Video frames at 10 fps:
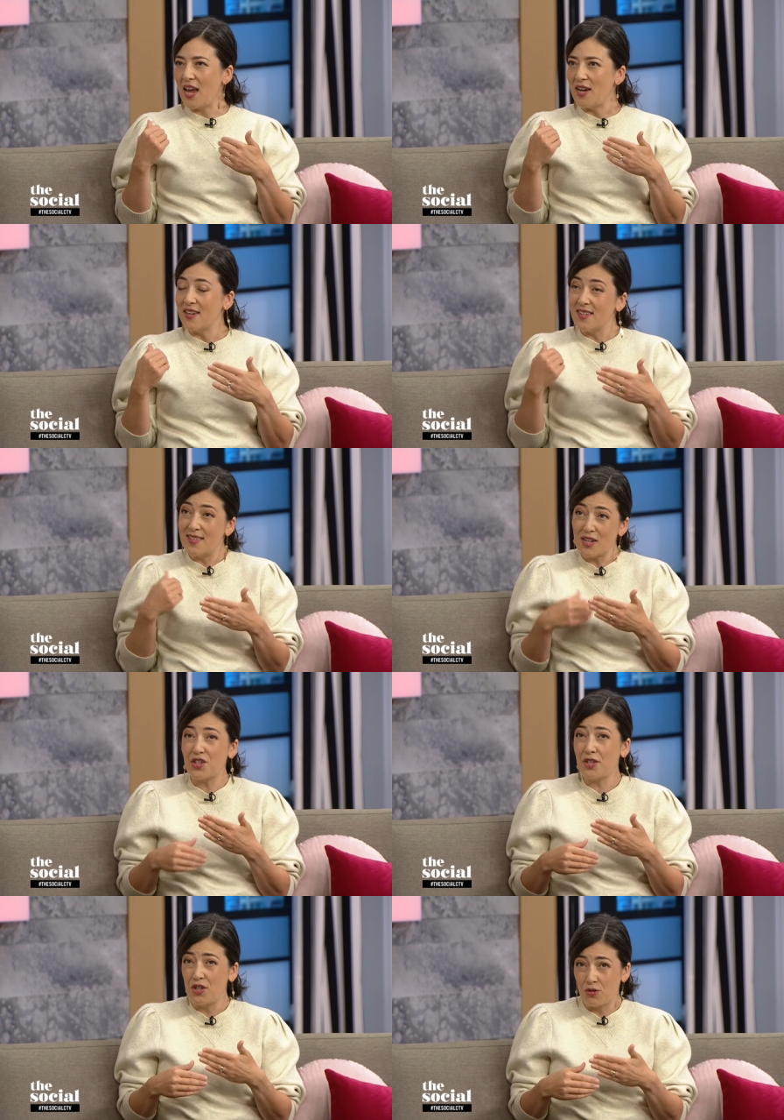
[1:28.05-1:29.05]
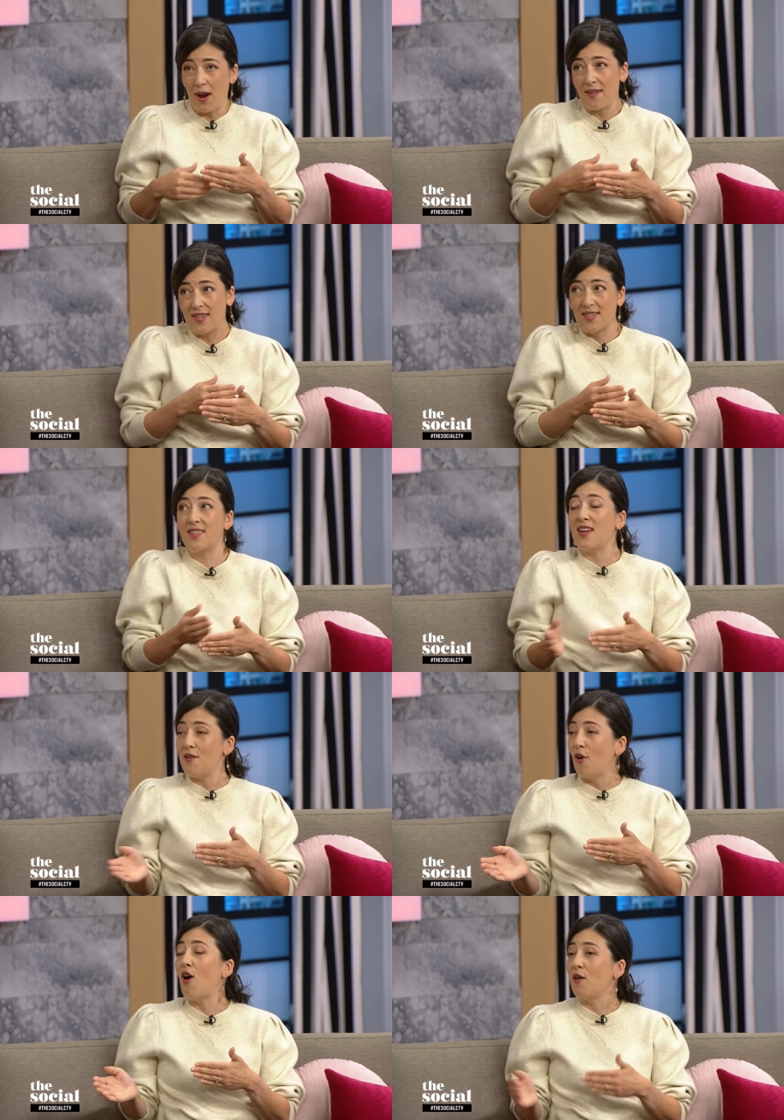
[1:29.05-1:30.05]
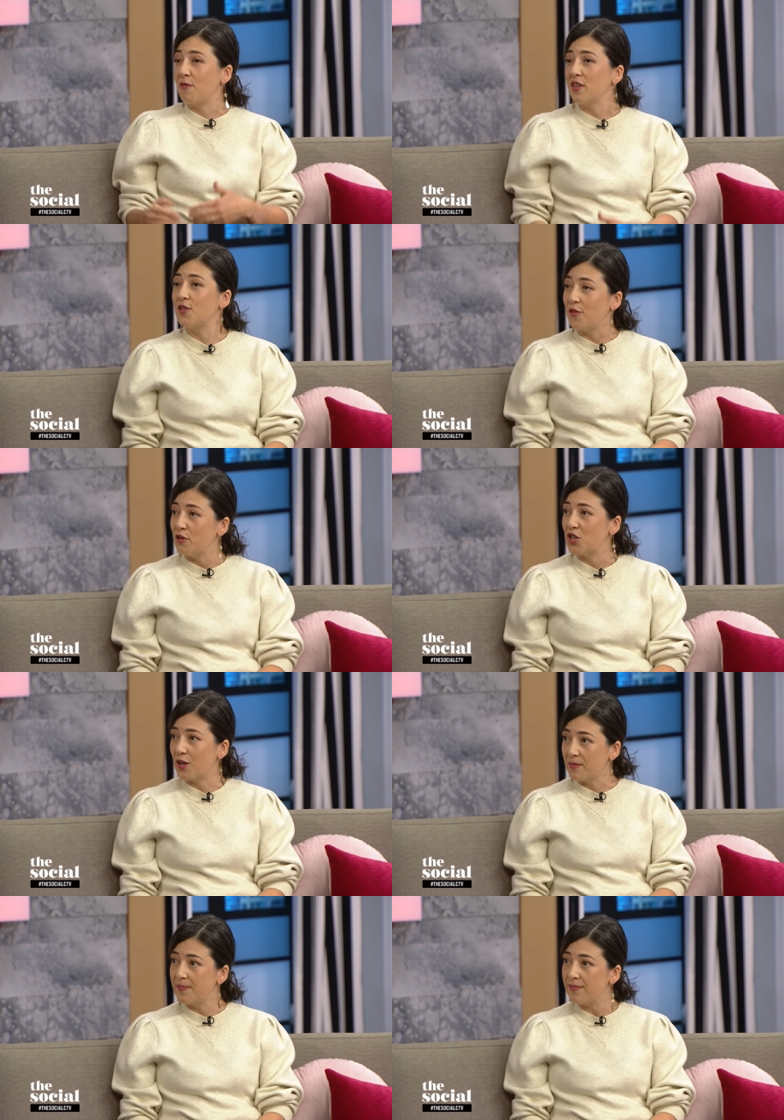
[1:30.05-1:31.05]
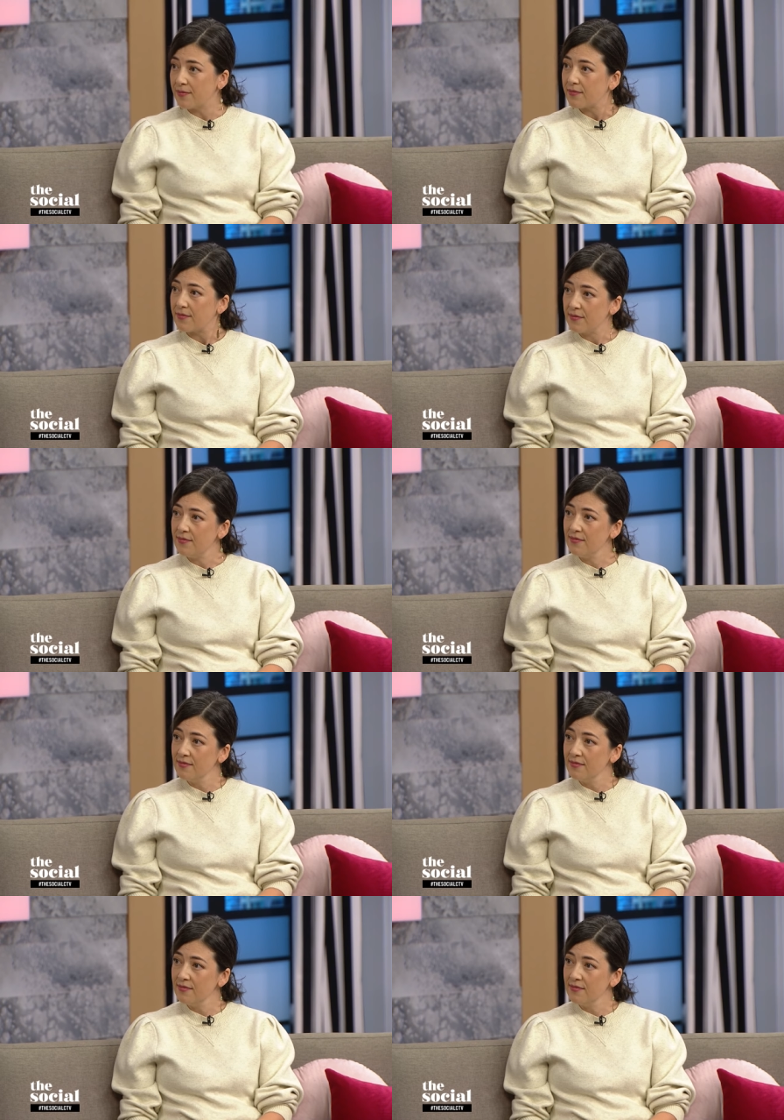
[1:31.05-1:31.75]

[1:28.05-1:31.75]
and essentially a drive to stave off this future. Mm-hmm.